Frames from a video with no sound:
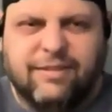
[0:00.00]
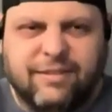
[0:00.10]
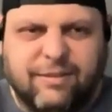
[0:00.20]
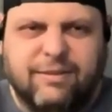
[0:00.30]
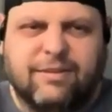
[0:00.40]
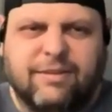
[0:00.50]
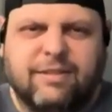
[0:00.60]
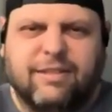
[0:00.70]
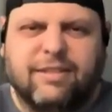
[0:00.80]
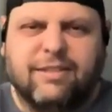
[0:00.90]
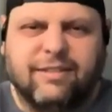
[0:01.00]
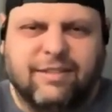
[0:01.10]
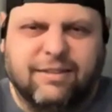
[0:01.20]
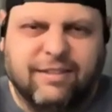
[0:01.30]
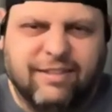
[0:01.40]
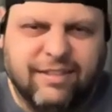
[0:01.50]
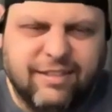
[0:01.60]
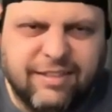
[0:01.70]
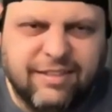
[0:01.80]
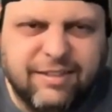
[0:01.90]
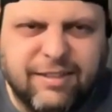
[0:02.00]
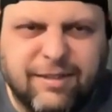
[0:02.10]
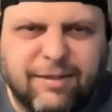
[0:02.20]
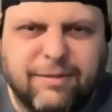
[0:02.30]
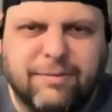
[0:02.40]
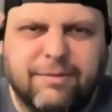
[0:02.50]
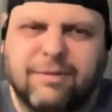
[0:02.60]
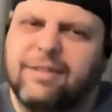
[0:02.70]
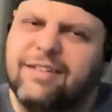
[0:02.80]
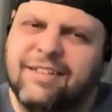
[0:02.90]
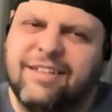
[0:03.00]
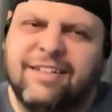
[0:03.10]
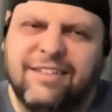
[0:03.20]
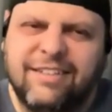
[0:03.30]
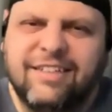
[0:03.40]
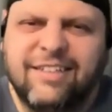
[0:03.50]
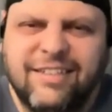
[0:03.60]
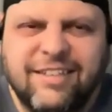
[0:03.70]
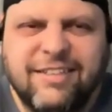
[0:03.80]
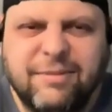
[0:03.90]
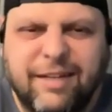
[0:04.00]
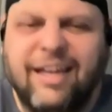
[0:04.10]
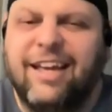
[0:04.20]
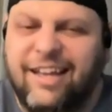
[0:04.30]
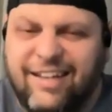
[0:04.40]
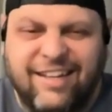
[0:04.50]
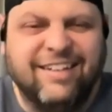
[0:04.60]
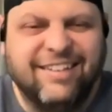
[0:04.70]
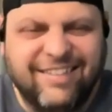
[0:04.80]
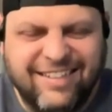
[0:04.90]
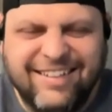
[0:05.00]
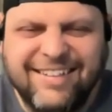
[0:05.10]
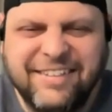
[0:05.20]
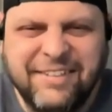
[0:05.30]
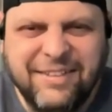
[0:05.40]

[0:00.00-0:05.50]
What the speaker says: (not speaking)